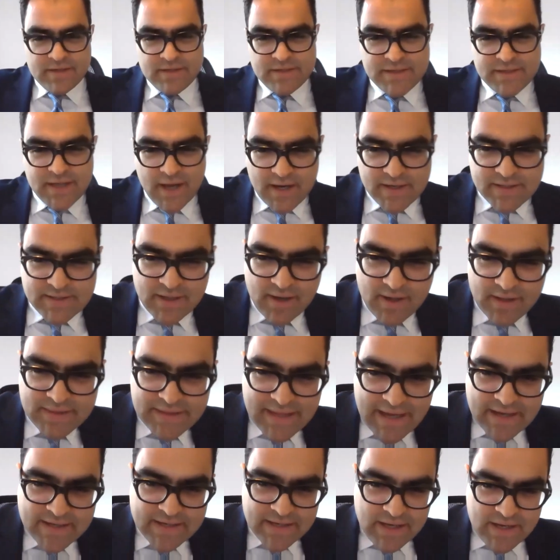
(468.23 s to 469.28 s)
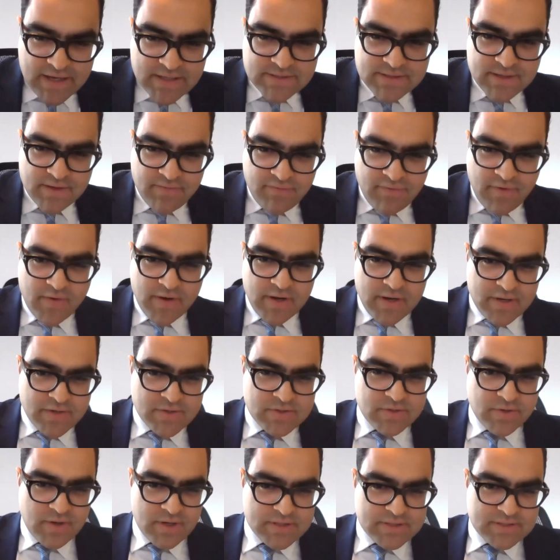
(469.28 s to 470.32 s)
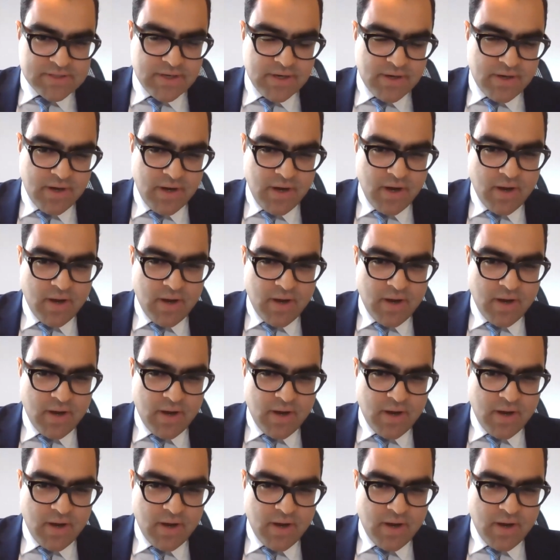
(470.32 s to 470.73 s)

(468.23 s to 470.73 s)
data, that is a very interesting